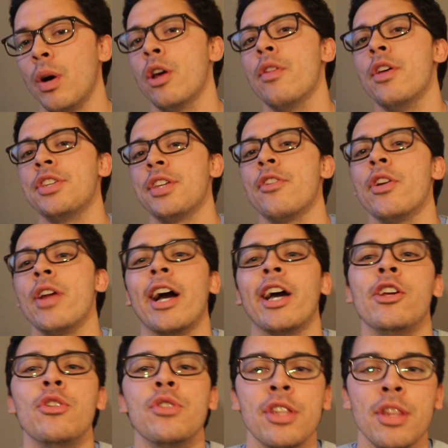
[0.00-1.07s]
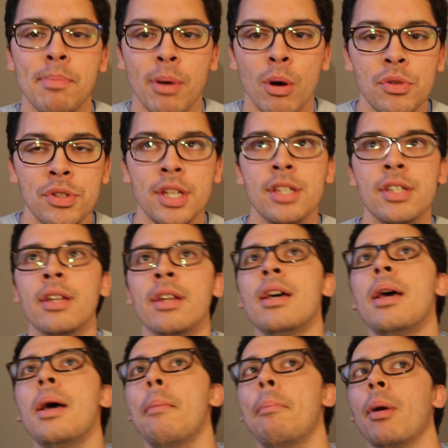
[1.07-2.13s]
I know they said they're not going to use it in the postseason,
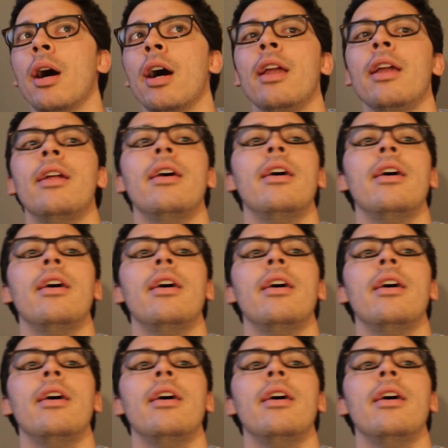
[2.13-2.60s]
but